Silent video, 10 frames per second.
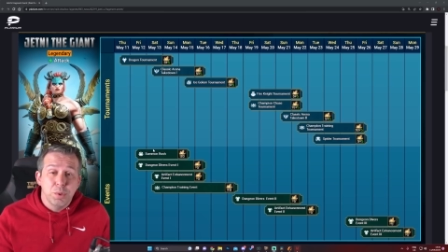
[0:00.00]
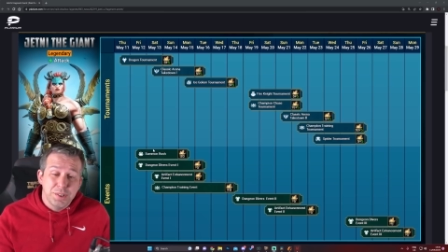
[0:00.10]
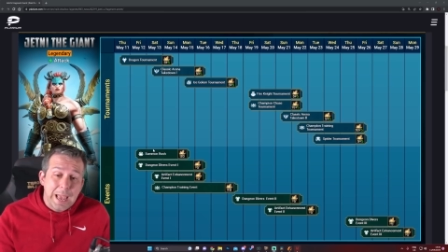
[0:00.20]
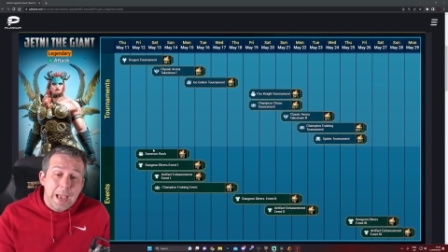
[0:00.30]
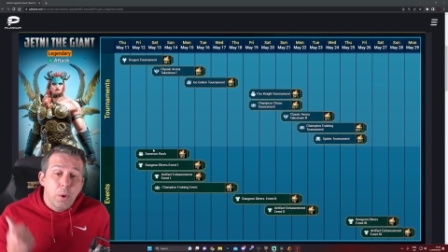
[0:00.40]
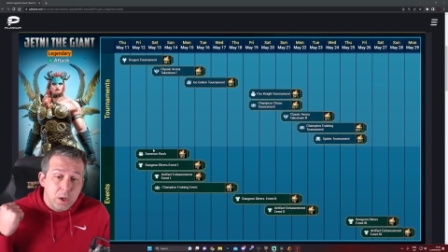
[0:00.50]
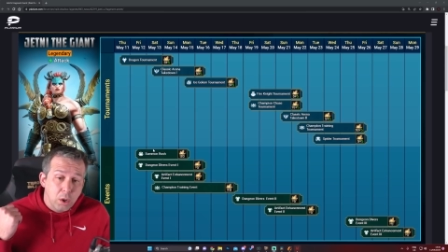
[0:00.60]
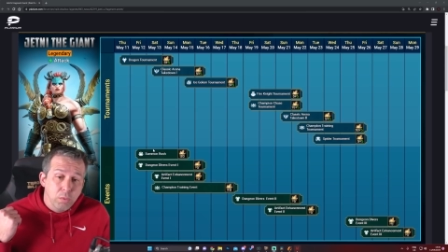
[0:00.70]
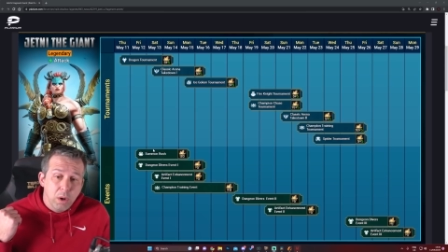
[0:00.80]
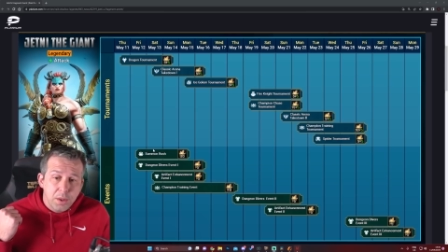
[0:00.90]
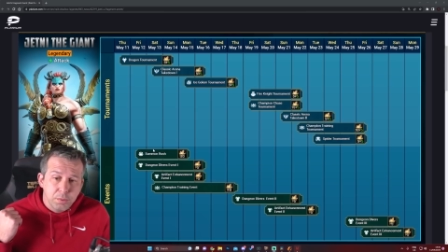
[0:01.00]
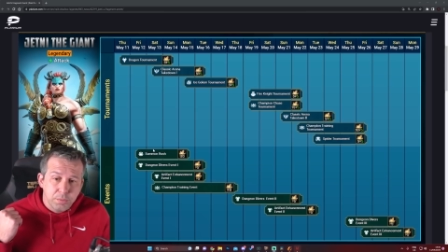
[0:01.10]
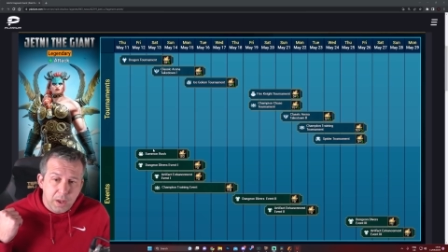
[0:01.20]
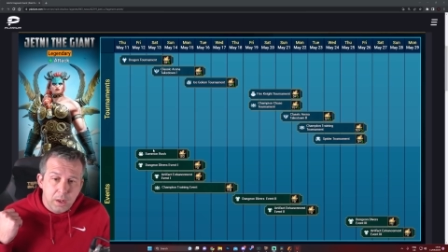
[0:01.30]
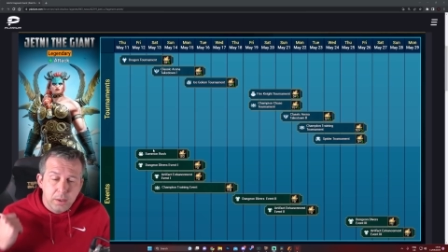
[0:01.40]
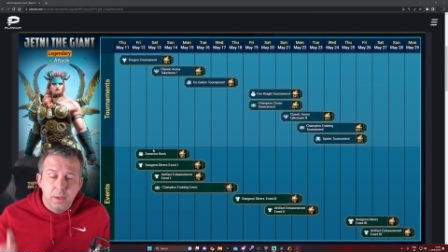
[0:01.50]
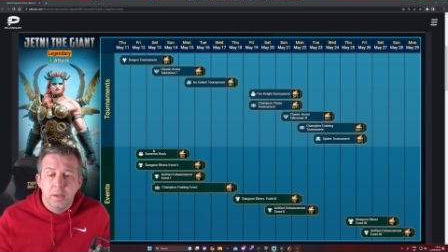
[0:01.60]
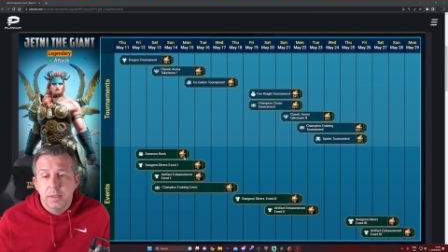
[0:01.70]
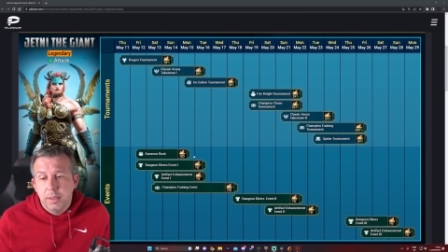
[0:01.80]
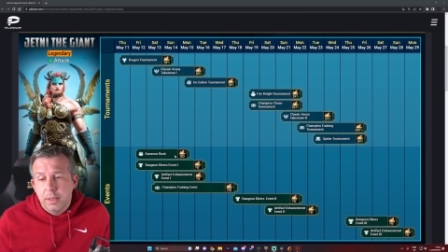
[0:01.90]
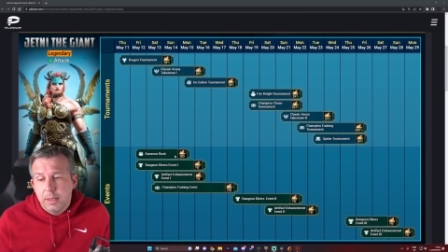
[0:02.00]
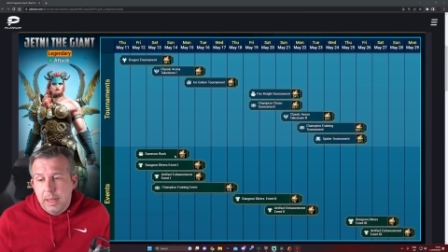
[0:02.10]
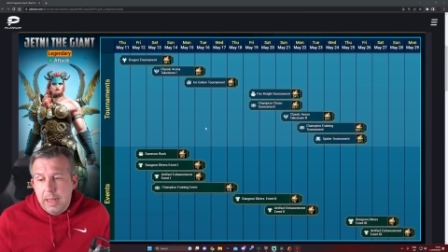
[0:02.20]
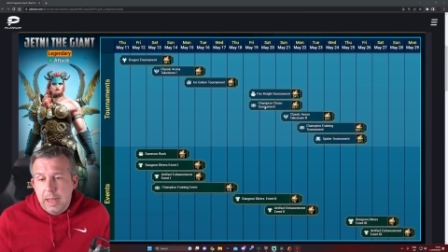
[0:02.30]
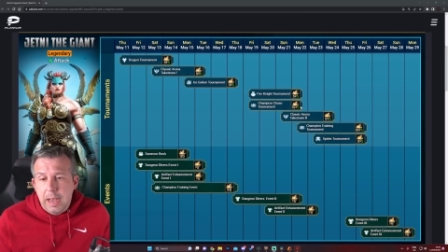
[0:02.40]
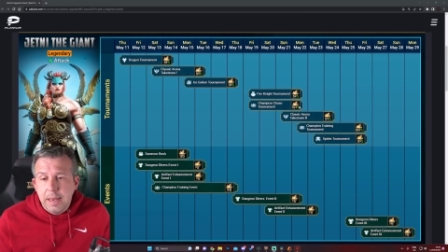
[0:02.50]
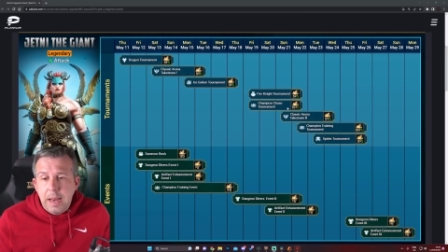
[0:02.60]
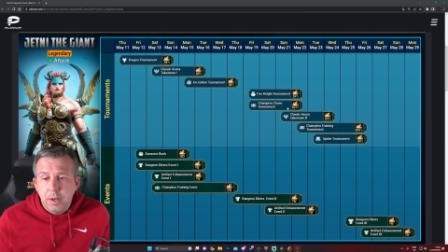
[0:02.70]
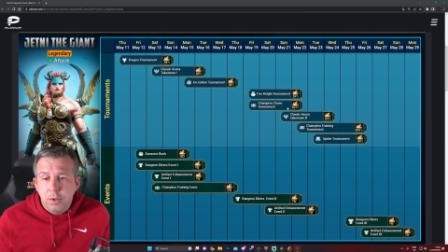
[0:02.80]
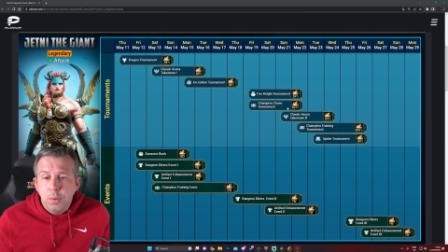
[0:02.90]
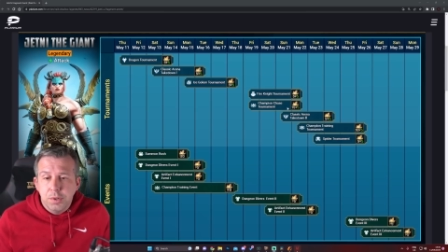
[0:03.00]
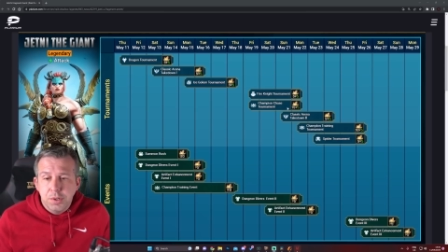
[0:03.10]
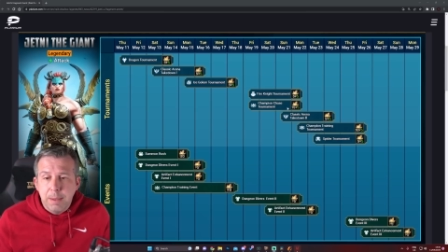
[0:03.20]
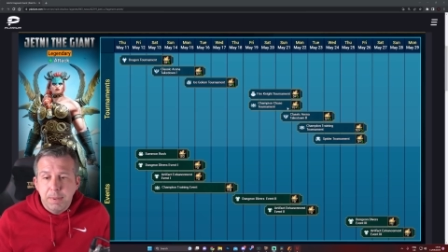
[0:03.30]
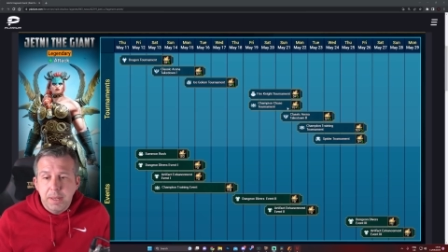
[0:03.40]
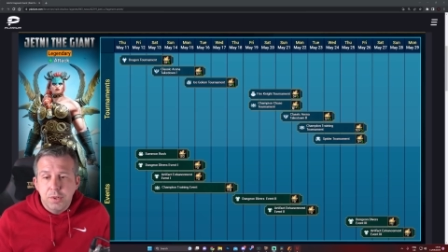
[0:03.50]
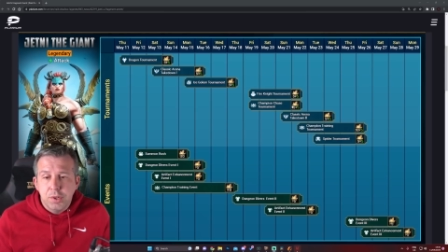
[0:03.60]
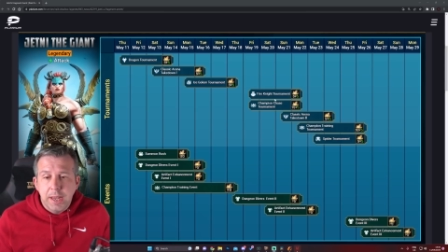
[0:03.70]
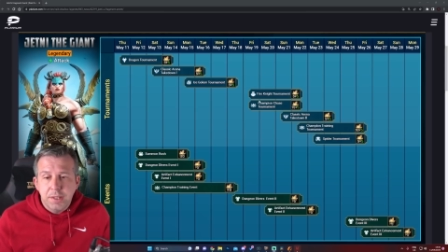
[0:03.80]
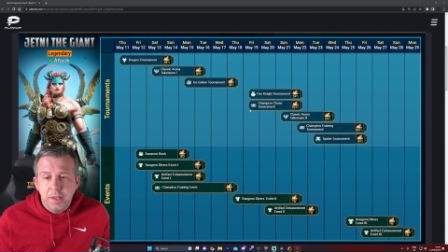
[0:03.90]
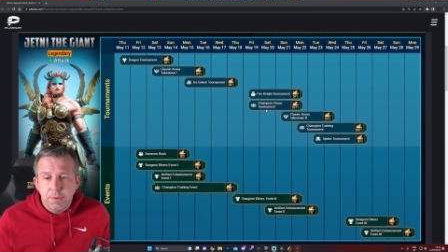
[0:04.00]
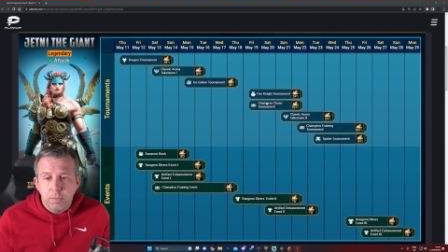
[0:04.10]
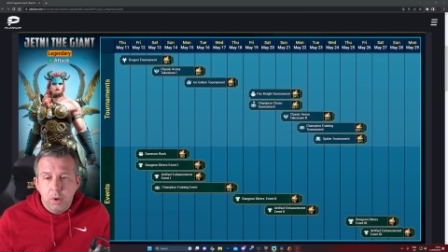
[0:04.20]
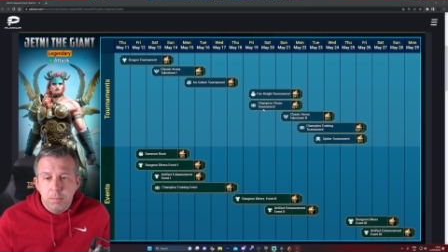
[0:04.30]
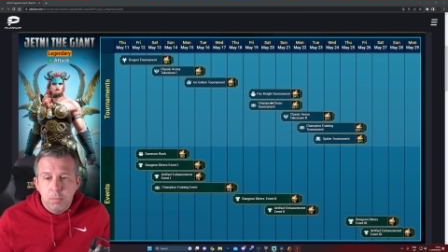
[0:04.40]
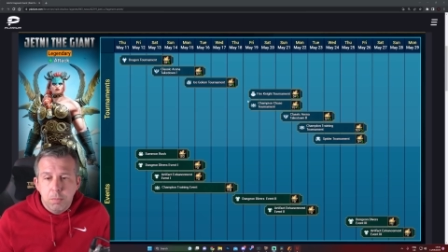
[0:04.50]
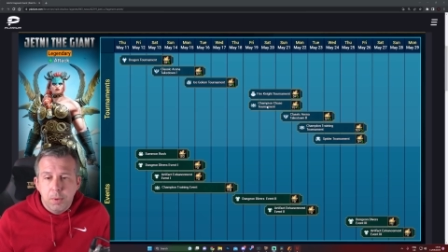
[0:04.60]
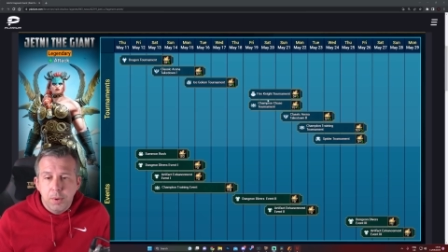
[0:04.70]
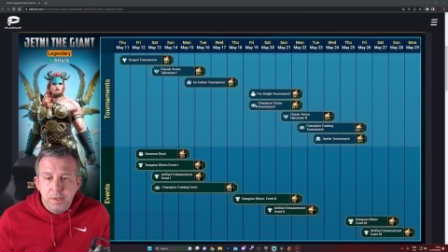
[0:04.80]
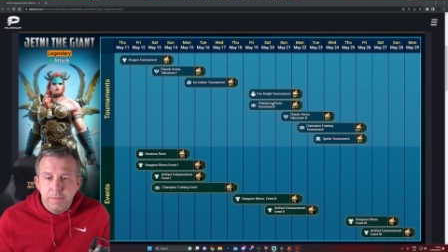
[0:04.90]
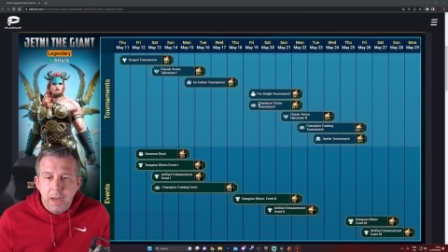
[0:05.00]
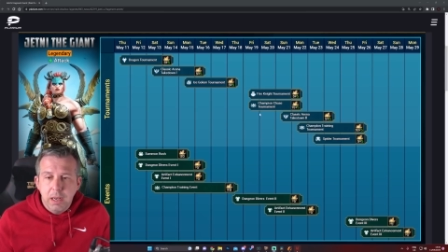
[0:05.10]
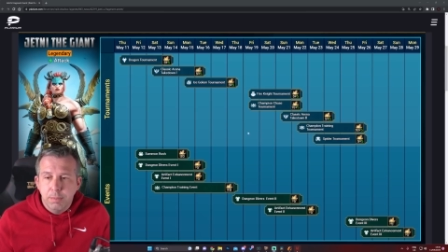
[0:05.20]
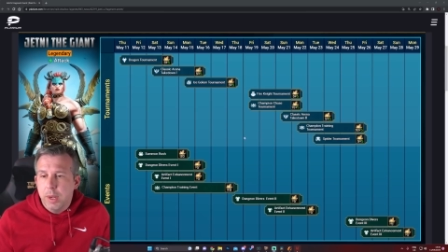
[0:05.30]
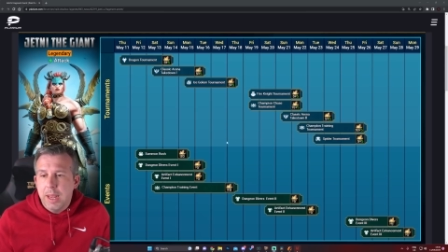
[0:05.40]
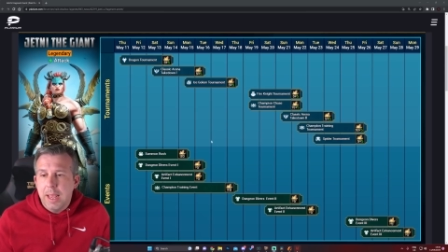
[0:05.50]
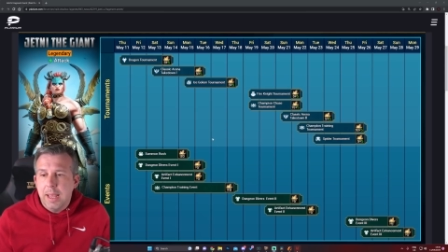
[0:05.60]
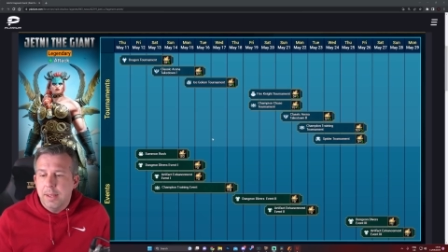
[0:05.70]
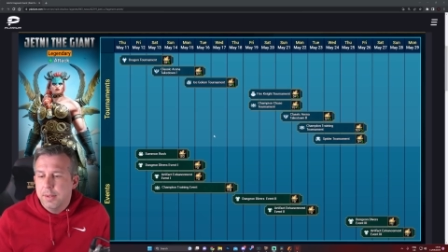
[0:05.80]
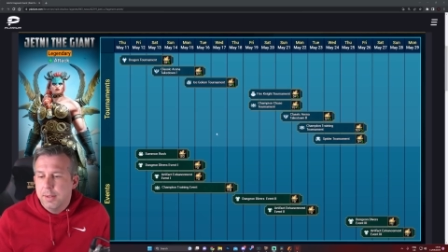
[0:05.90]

which is how I got Razelvarg, uh, and then do the champion chase if you've got more points available here.